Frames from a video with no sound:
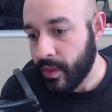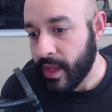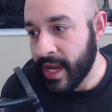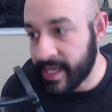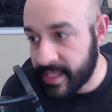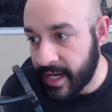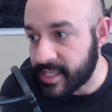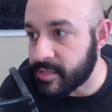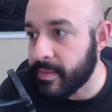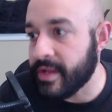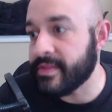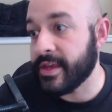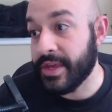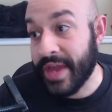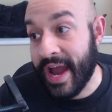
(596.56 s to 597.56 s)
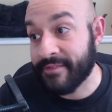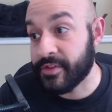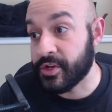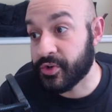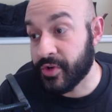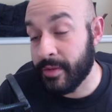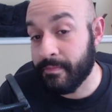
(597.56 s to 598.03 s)
It does mean that you have to
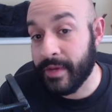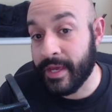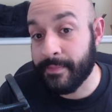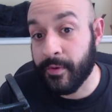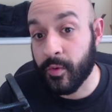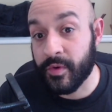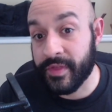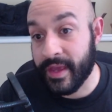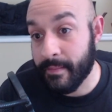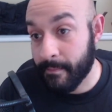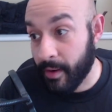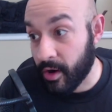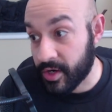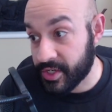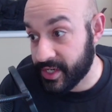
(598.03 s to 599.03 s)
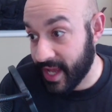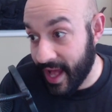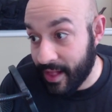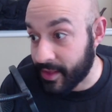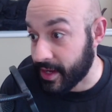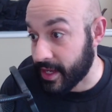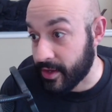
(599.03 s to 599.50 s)
treat people with impartiality.